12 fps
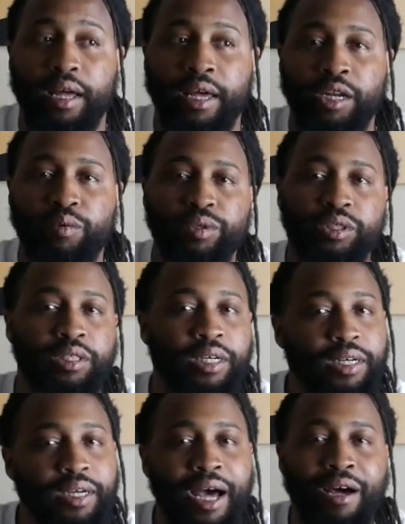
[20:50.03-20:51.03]
And it was
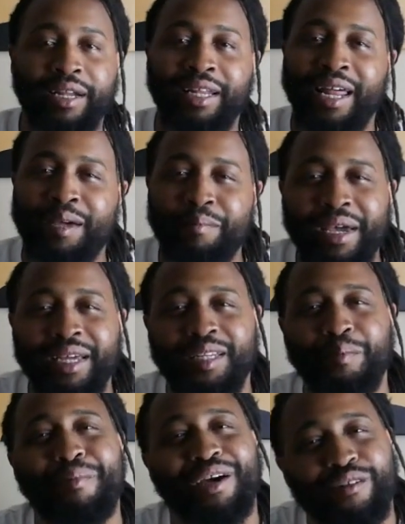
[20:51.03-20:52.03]
good how they like made
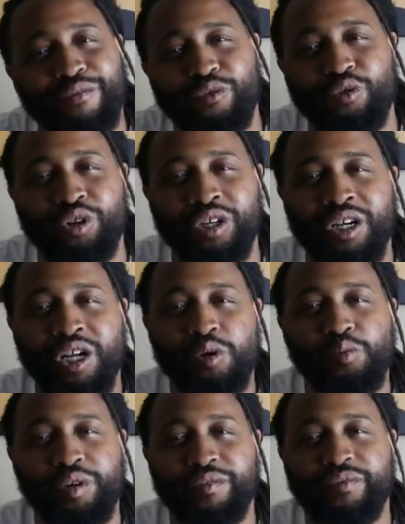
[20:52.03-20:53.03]
the metaphor
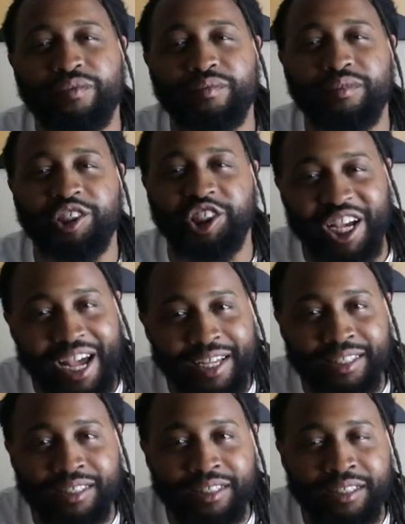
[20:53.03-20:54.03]
with
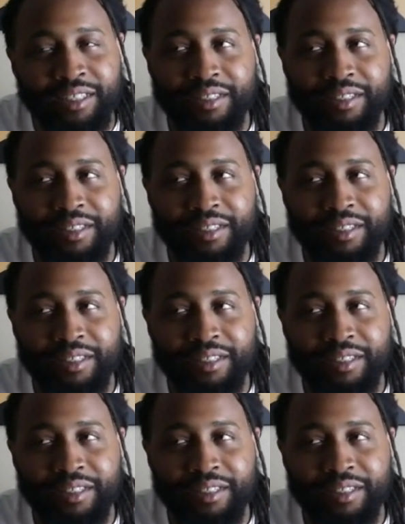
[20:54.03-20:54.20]
chess